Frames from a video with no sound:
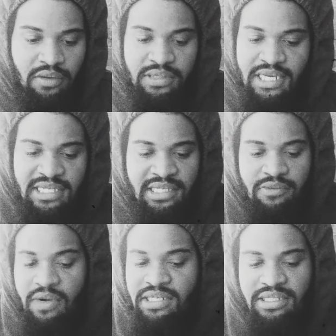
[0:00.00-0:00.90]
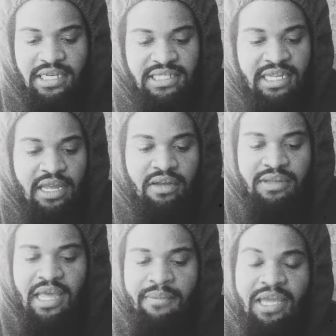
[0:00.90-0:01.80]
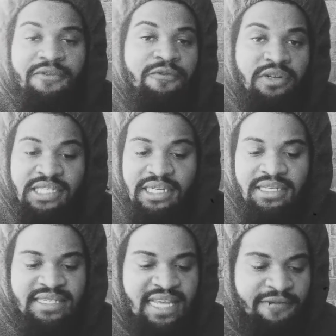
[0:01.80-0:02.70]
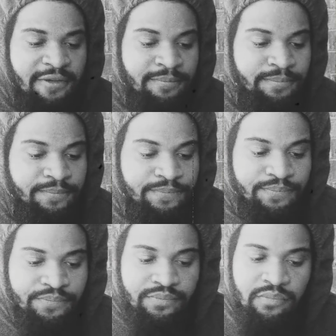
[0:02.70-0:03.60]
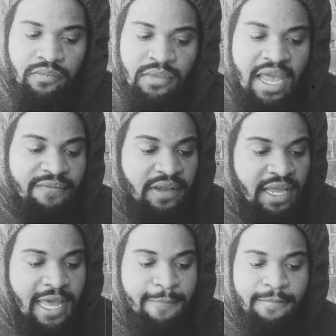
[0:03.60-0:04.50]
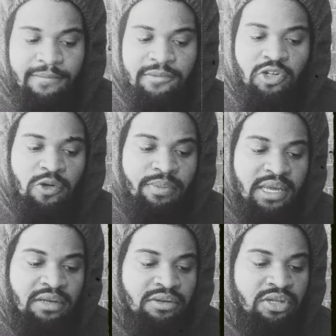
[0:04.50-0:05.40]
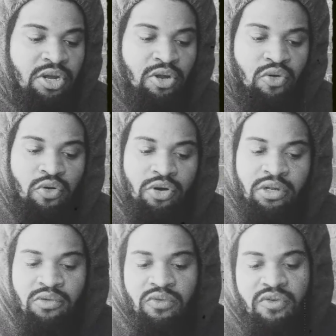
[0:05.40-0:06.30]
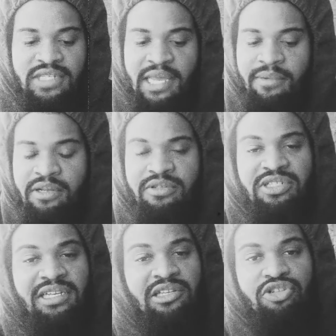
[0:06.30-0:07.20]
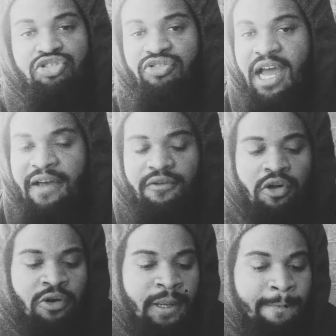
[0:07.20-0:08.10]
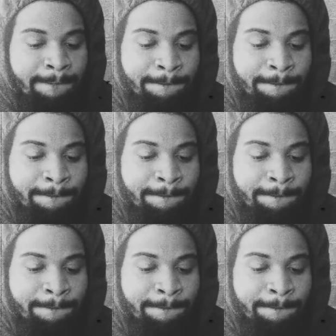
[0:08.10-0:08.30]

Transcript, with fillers: touching rushing touchdown that made it 14 to seven. After that, a little bit in third quarter, we was able to get a little drive going.